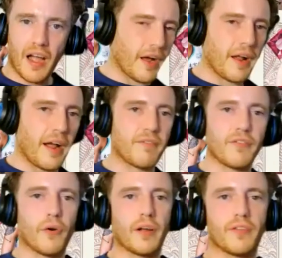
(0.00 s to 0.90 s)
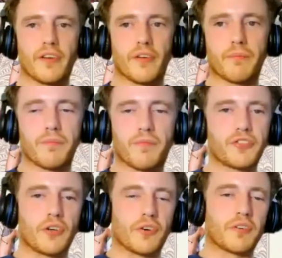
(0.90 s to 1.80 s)
I have no idea.
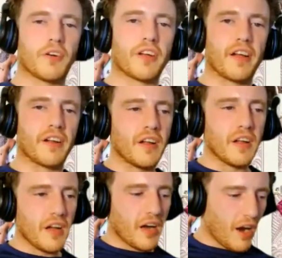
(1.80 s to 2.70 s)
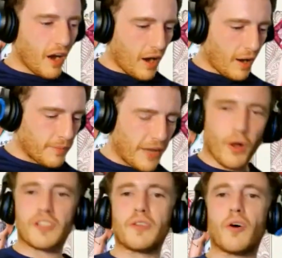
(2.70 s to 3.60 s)
Sure, okay. And
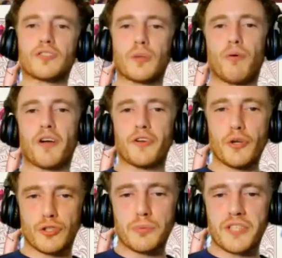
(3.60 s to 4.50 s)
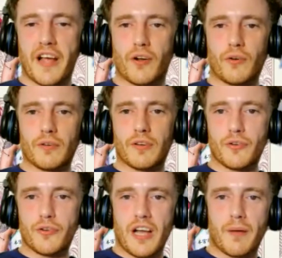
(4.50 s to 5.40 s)
also plug your YouTube channel.
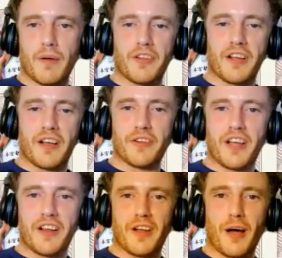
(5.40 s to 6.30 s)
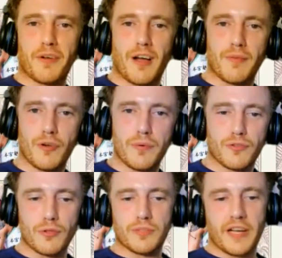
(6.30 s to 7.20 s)
You got you got an up and coming
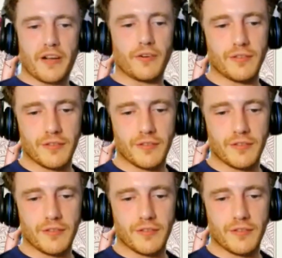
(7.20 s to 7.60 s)
YouTube channel.